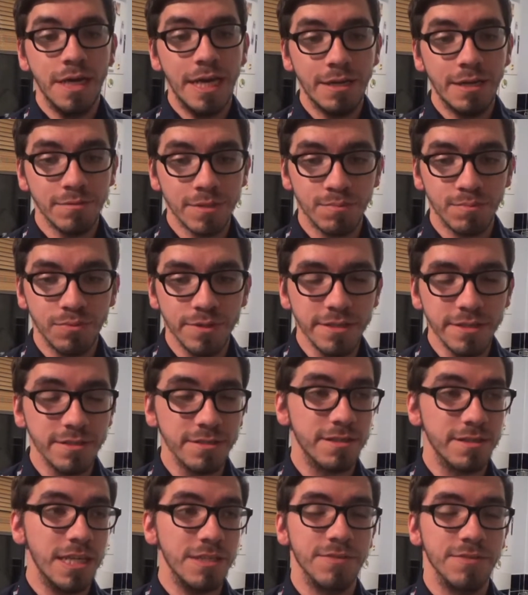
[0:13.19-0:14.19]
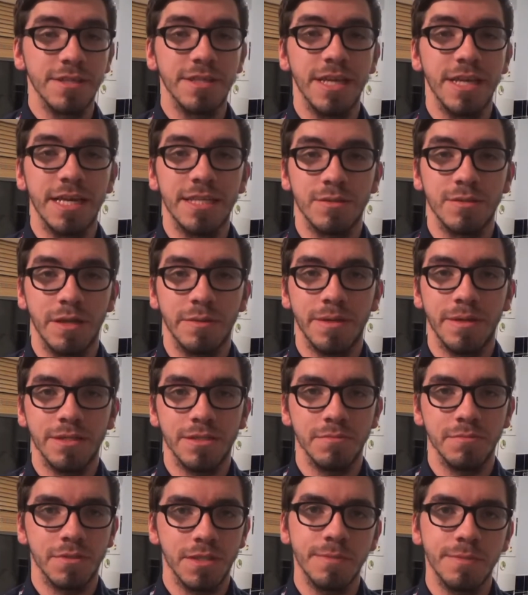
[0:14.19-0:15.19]
it was pretty successful in the end and I made
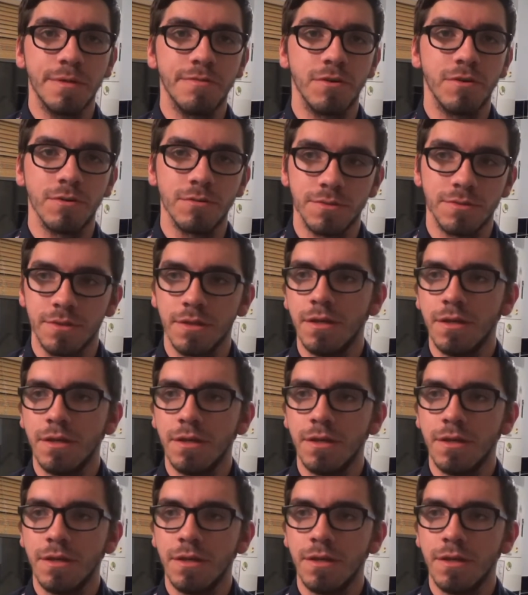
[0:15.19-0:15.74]
some cinnamon rolls